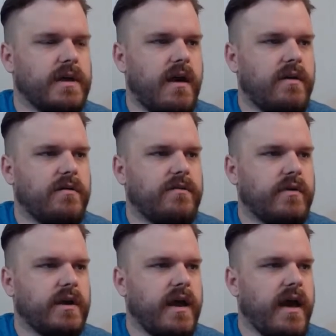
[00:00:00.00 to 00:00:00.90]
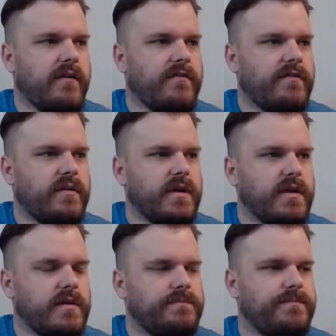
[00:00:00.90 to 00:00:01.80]
down on
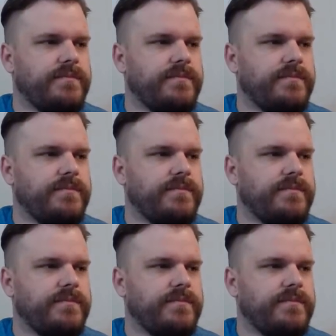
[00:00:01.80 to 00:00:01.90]
3.5.